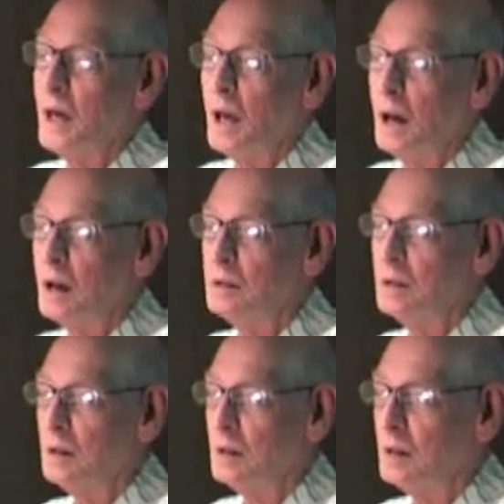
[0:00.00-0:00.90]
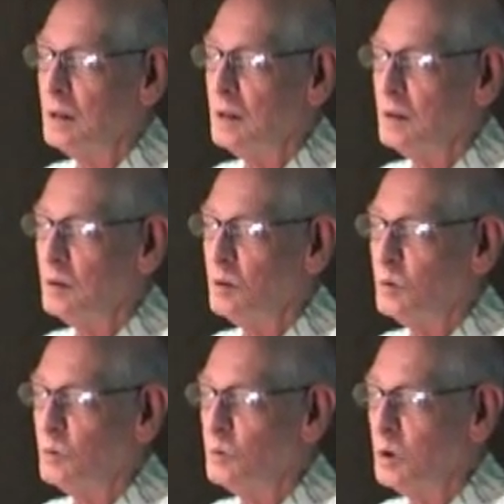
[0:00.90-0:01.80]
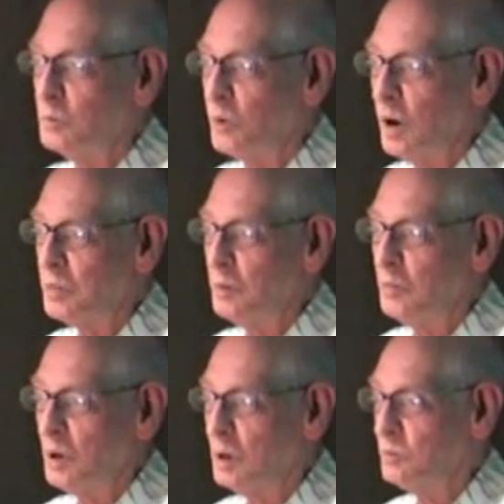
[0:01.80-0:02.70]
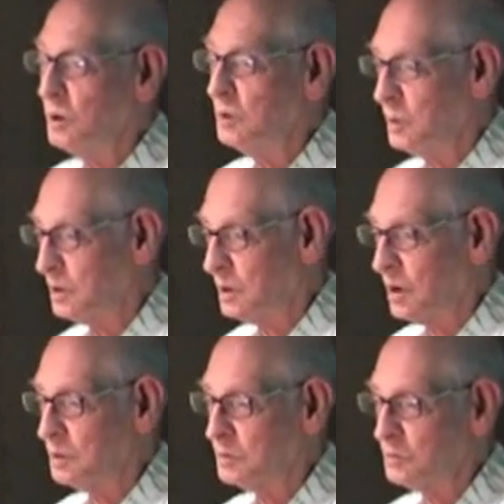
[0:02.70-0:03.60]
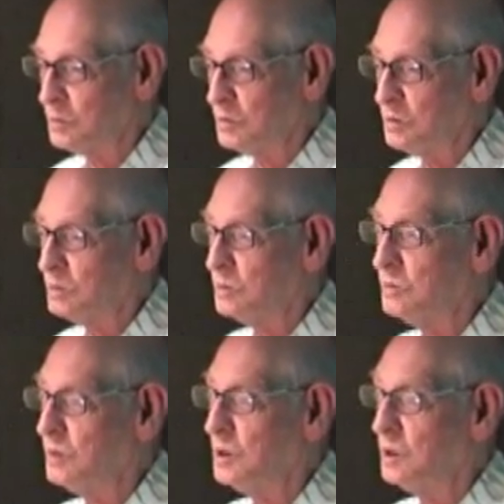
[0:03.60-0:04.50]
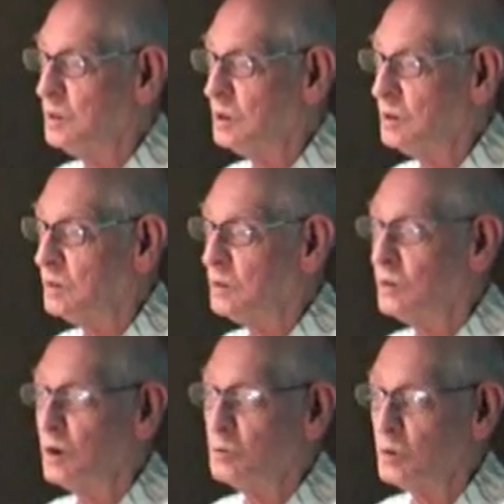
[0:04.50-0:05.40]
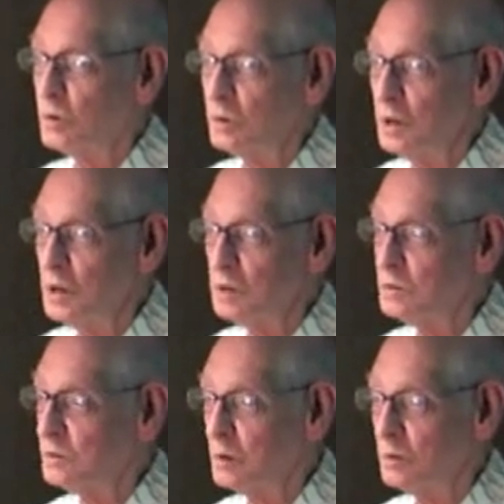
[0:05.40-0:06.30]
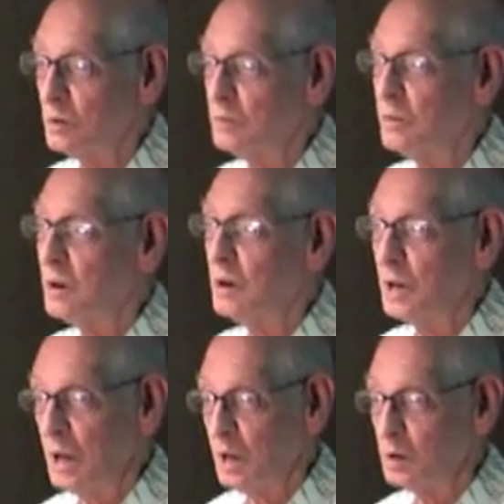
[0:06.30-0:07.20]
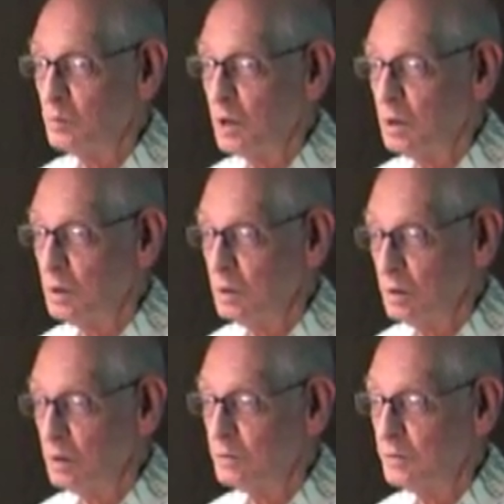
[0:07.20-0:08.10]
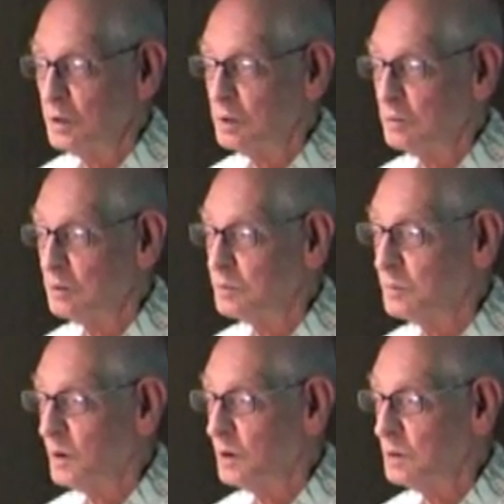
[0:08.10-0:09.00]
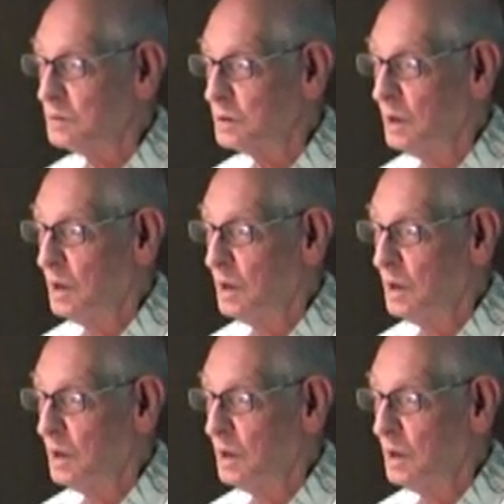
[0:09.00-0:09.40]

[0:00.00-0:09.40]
And we brought them in. We'd been accustomed to feeding the normal greens that were very animated in their feeding response.